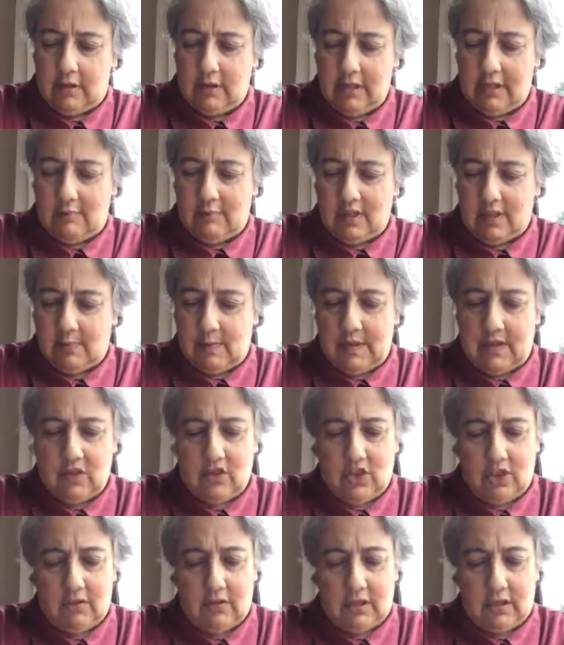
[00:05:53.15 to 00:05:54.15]
That must be the
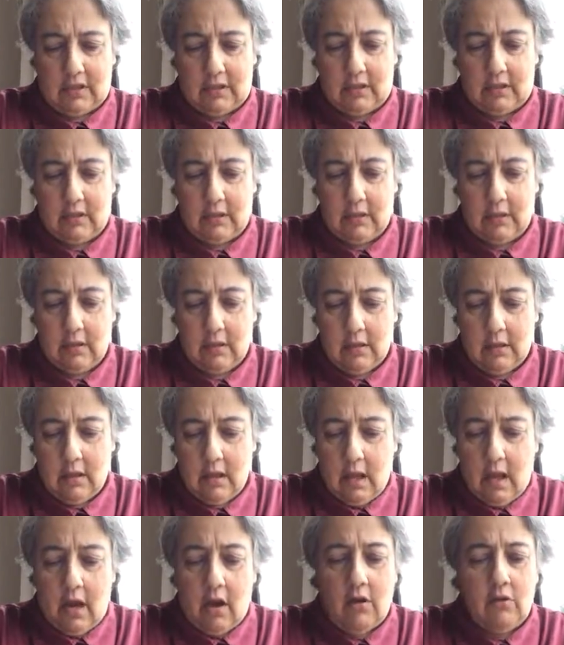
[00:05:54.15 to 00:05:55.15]
Joker.
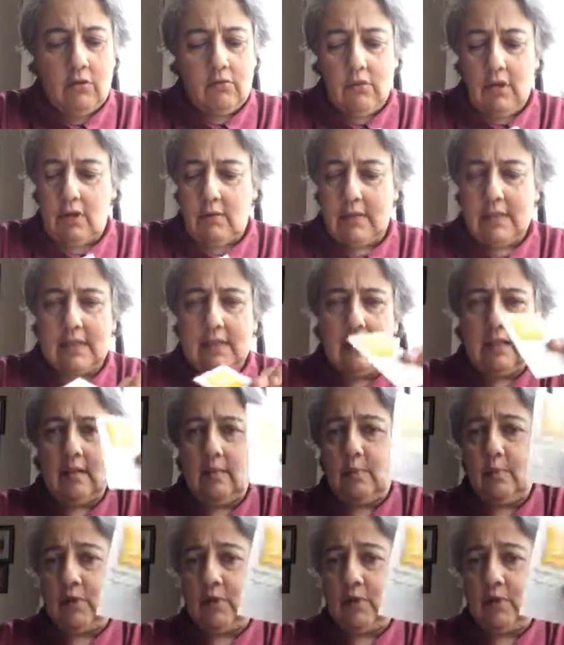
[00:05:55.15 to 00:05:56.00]
Oh no, it's a little